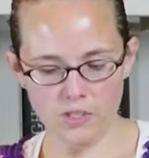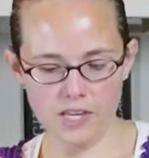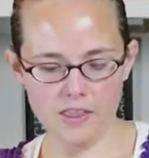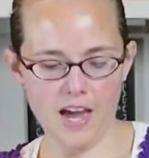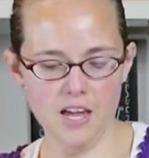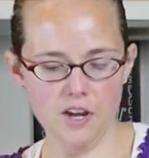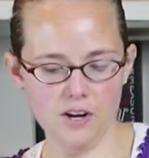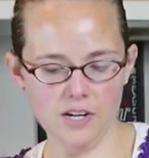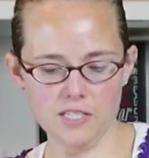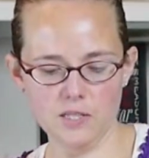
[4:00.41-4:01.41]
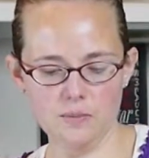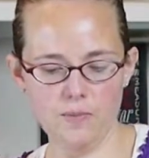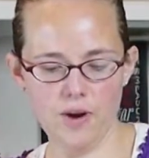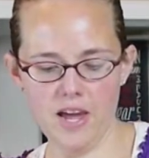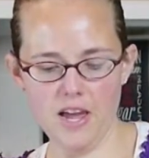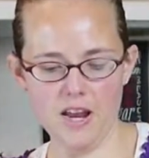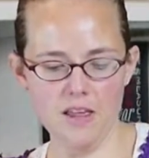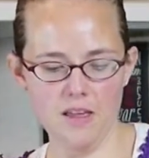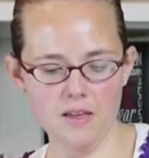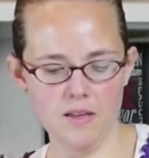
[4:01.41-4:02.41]
you get that, you're going to spread
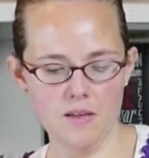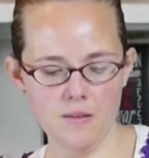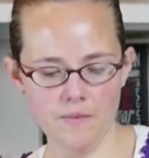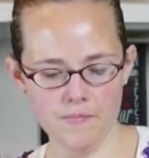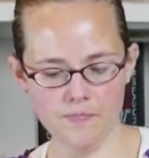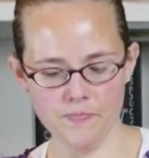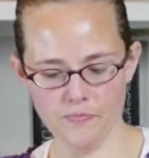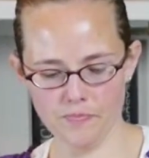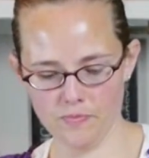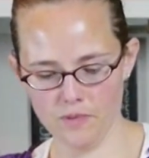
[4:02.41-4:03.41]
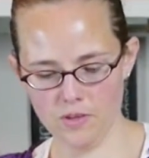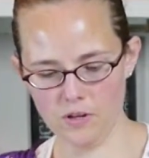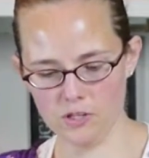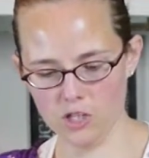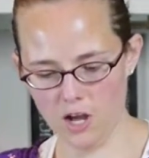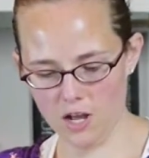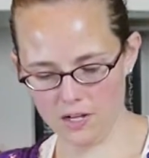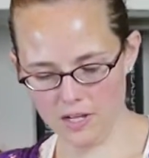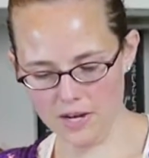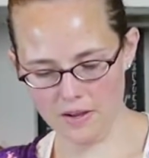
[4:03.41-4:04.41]
your
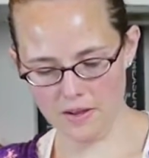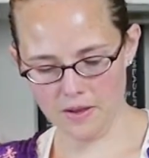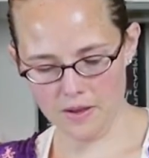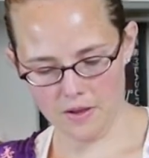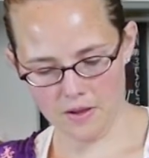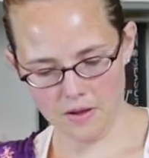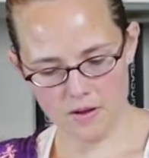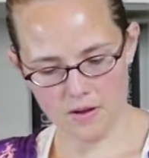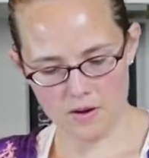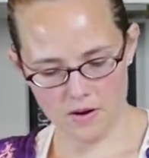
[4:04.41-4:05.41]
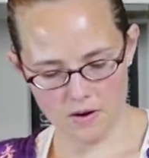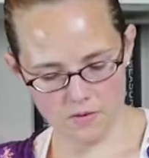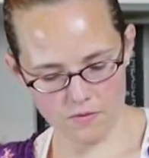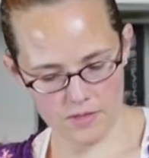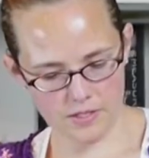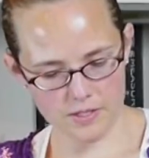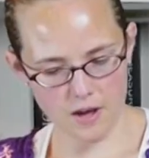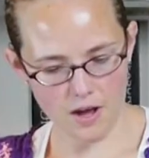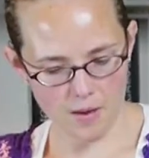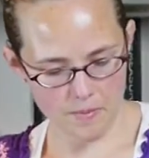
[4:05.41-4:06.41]
chocolate over the
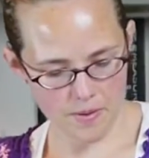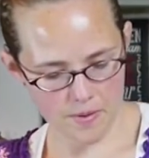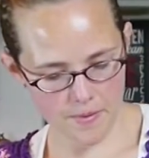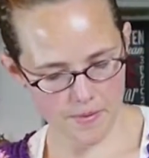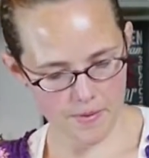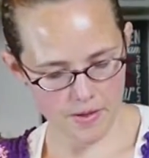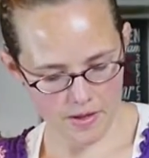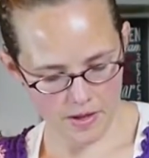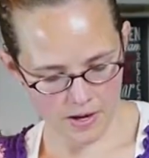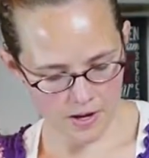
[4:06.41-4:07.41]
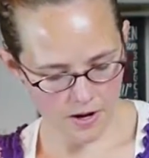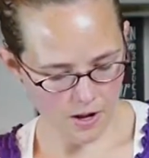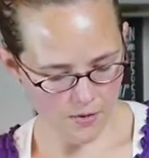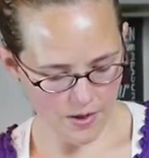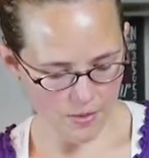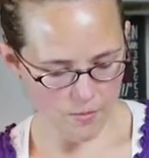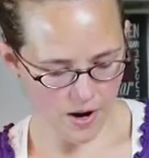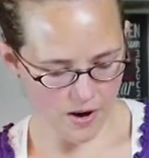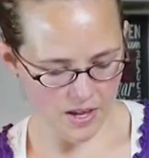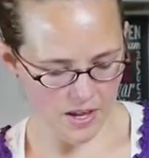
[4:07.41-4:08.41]
top. Get it all around the
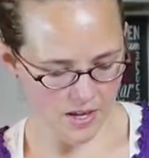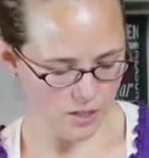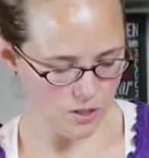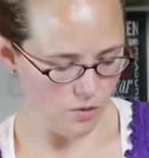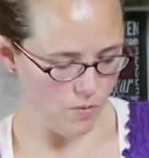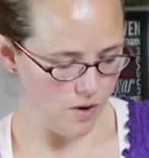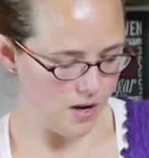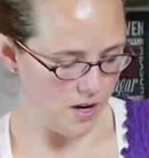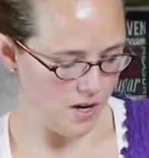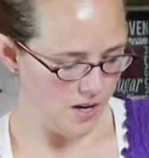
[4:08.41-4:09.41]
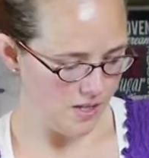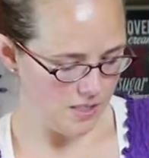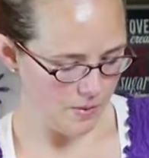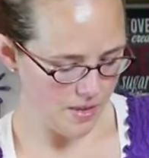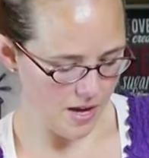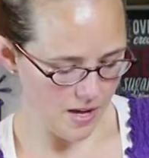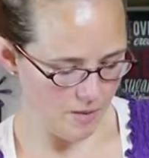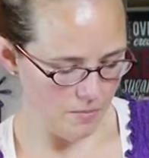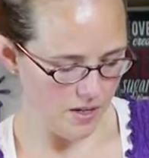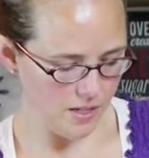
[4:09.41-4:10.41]
brownie because you want some of that
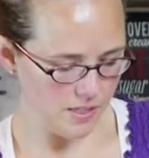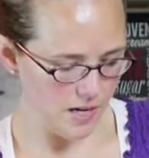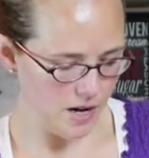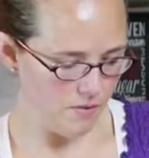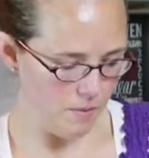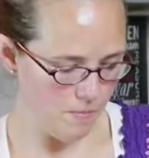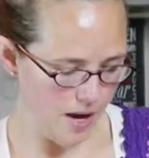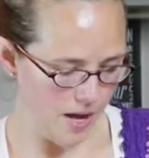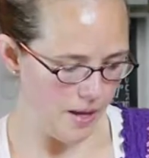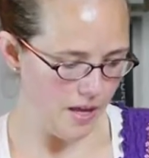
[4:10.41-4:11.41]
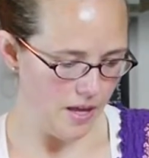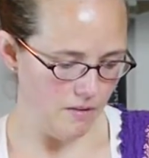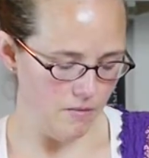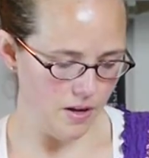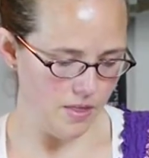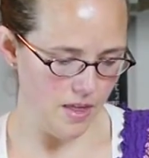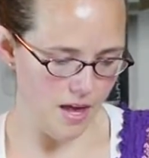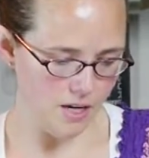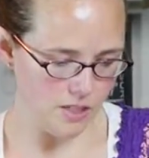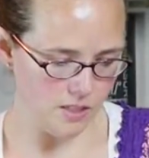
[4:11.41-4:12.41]
yumminess in every bite, even on the
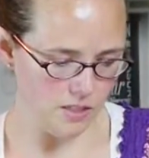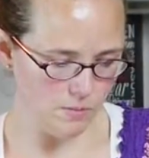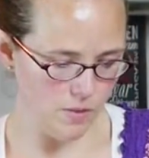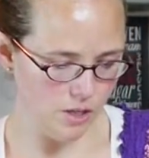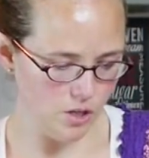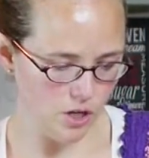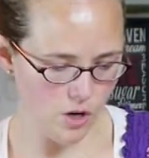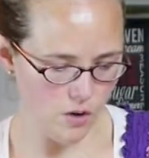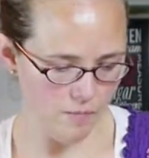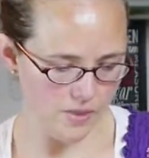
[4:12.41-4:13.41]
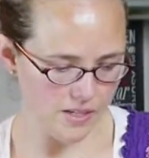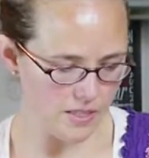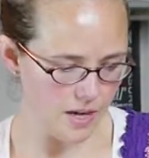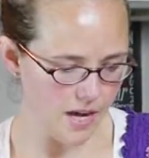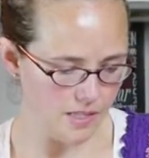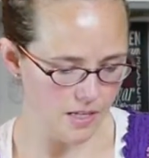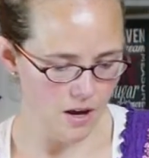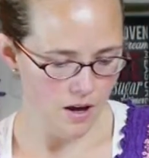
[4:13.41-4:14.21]
edges, so make sure you go up the sides.